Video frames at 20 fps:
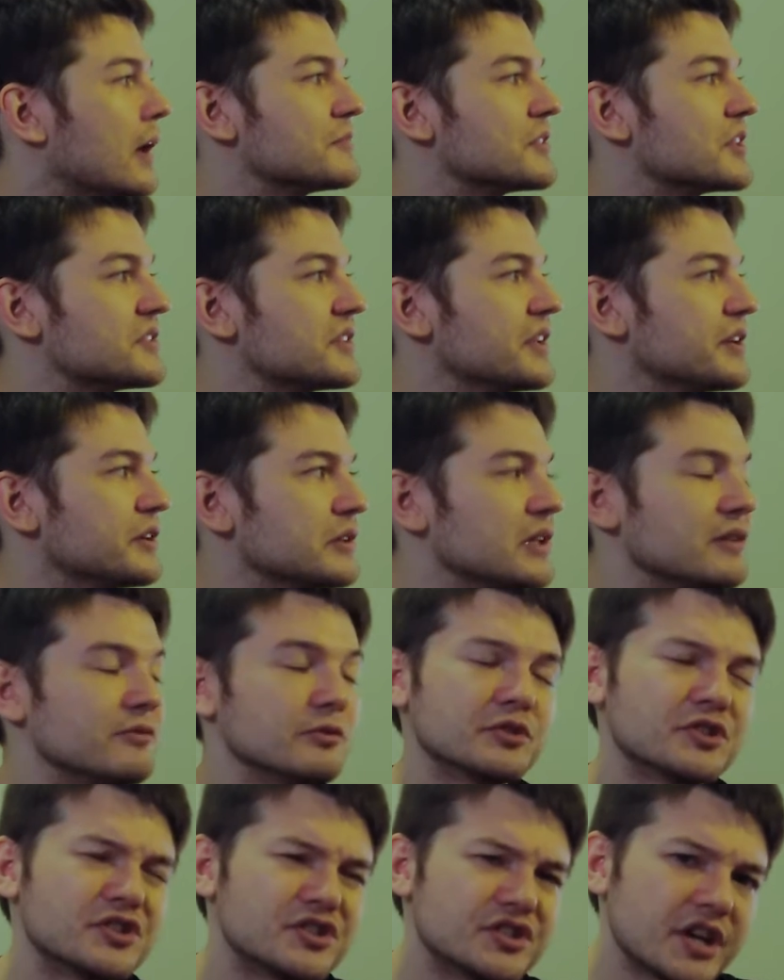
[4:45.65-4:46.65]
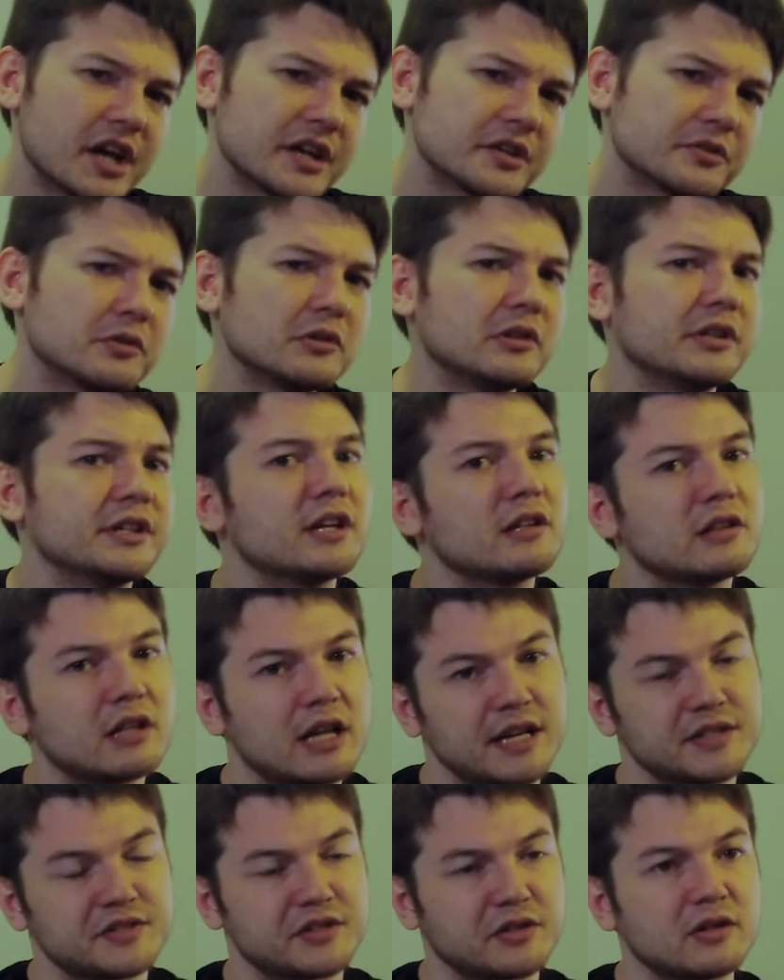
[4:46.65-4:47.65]
The senior level generally
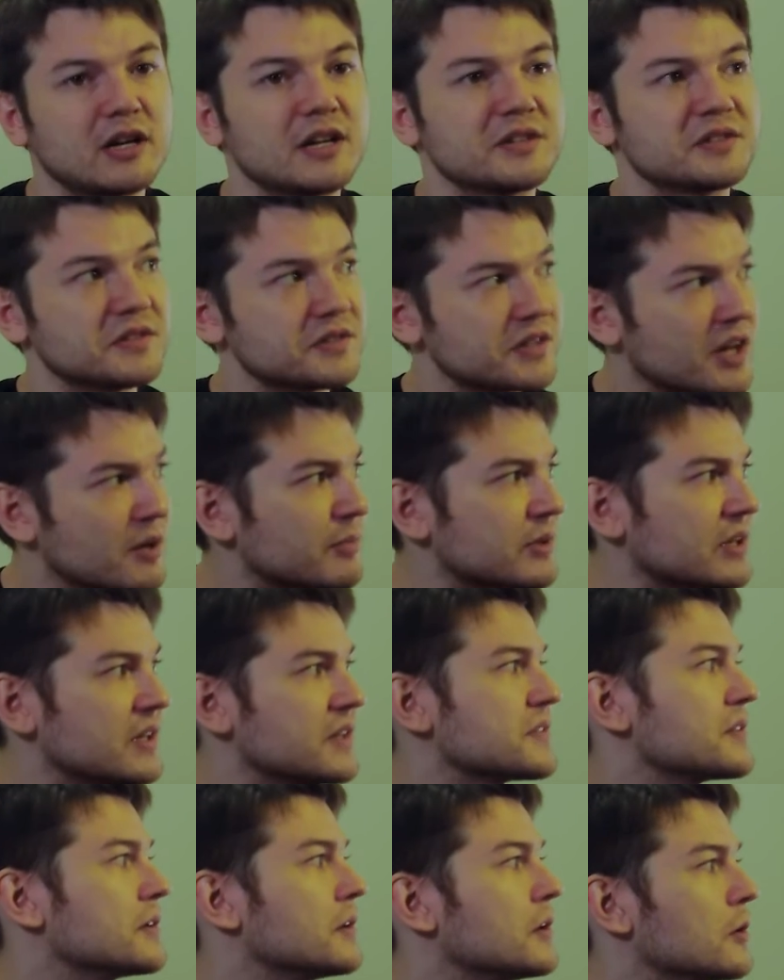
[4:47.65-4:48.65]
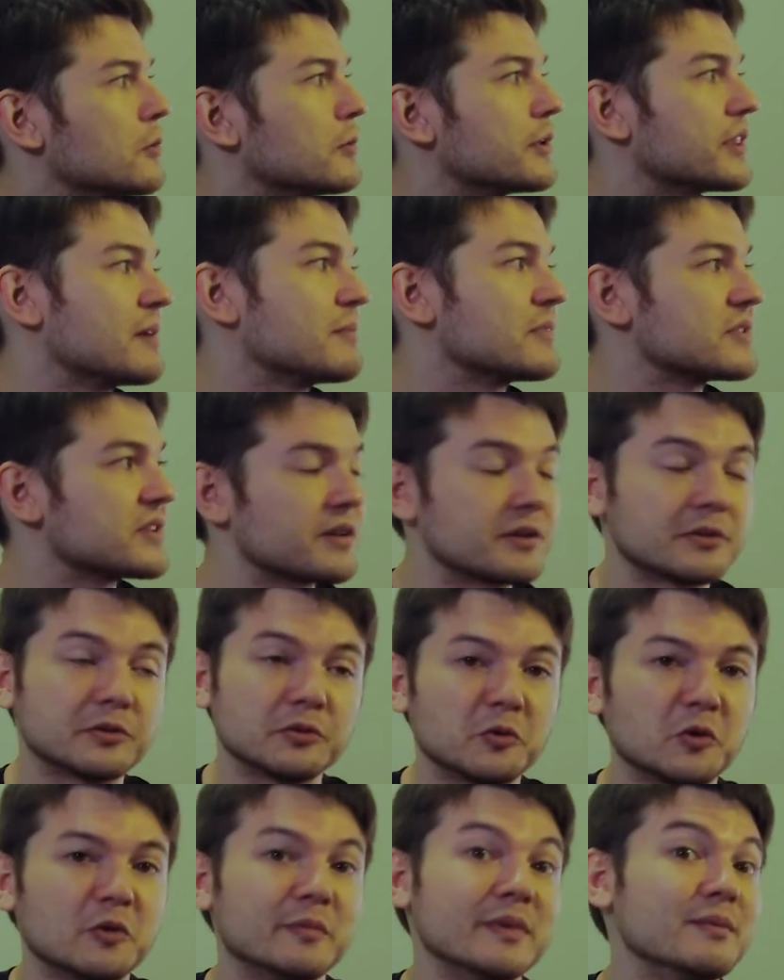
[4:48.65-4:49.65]
aligns across these companies, with Amazon and
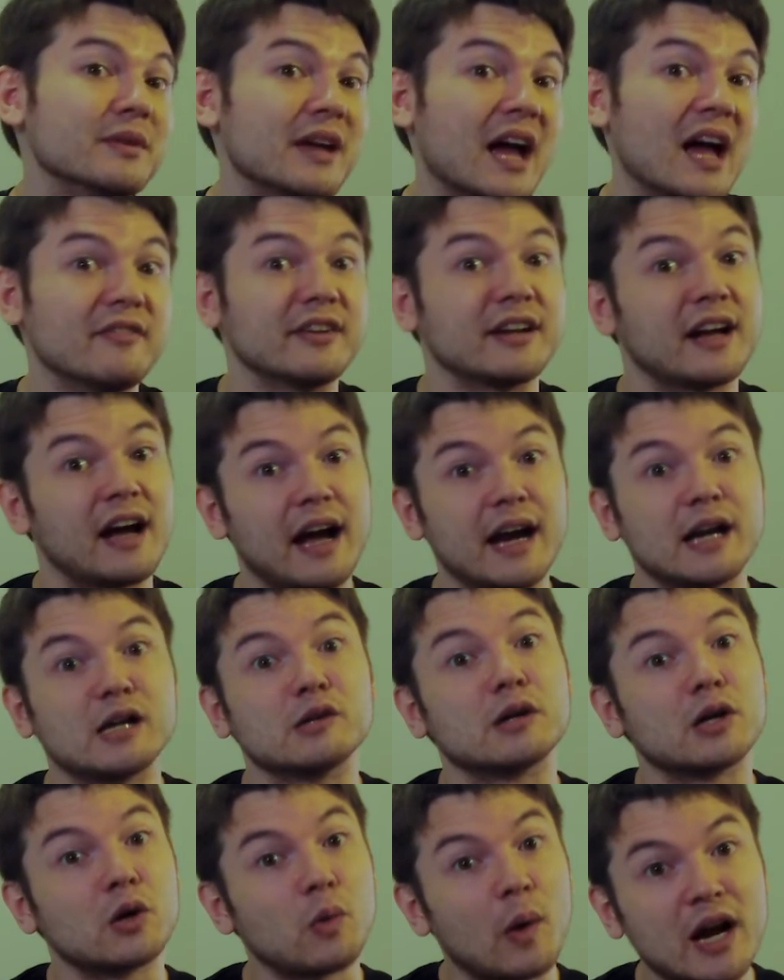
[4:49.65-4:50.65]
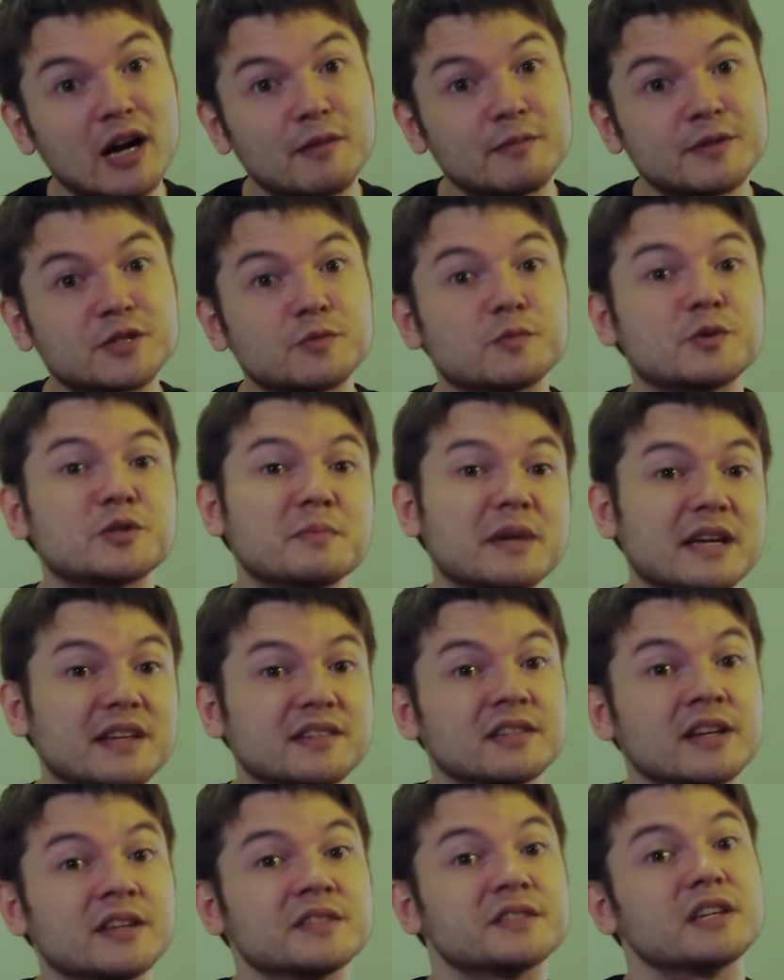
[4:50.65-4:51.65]
Google maybe having higher requirements, which
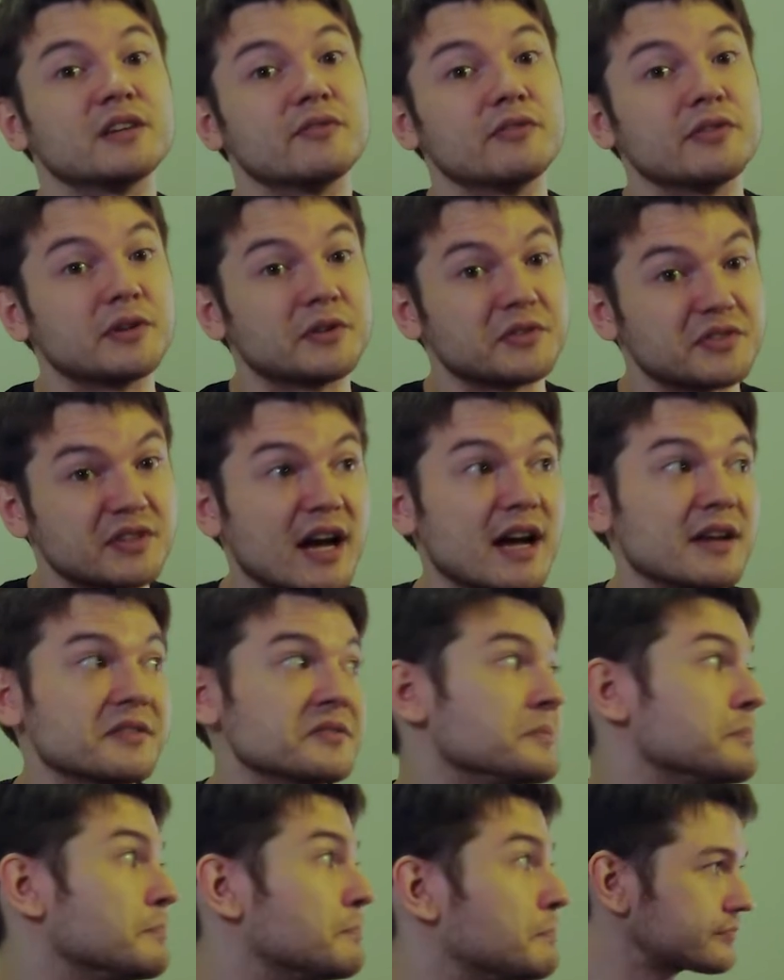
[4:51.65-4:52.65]
makes sense given their size.